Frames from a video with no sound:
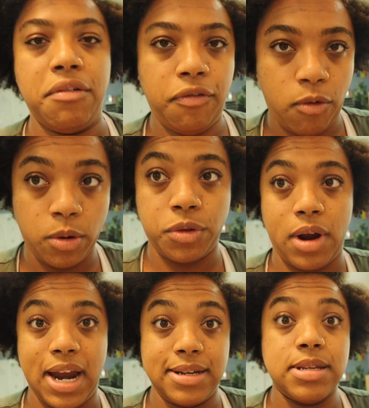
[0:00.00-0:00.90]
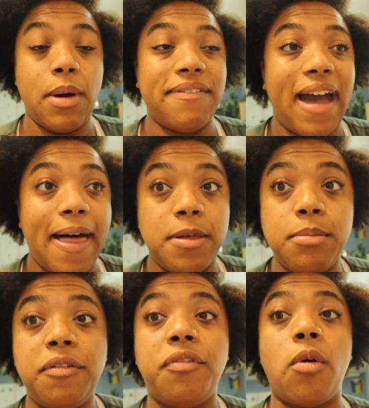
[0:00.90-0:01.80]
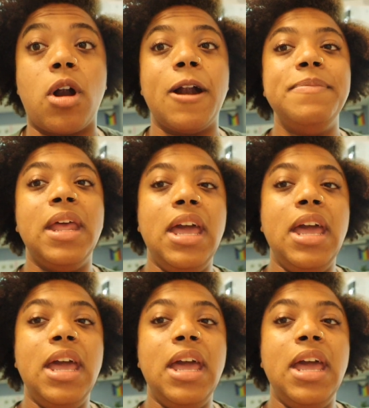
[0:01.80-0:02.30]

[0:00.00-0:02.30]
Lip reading: and fourth grade. So I've had them before